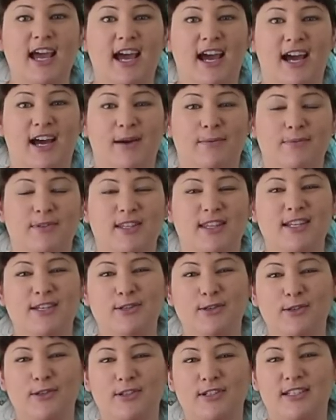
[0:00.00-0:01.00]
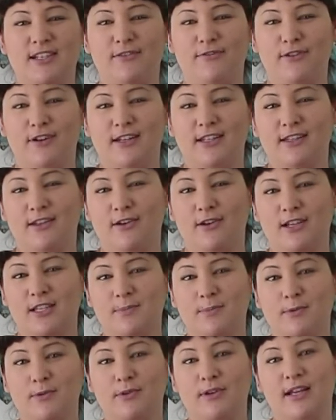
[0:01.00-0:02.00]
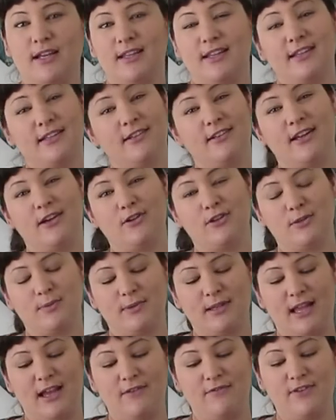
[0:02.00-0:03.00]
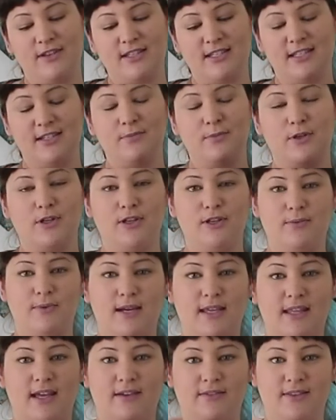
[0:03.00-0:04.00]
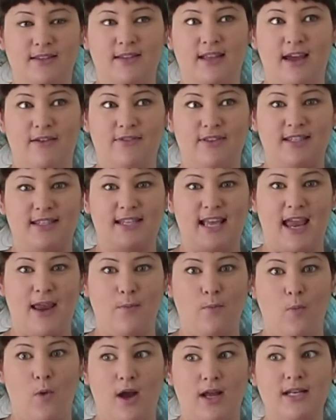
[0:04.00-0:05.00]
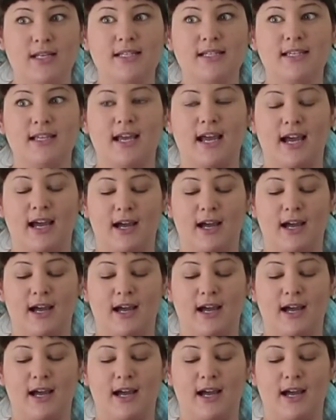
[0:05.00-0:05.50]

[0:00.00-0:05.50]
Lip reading: So they do look different in the hospital, like the little hospital outfits. I didn't want to have the same ones.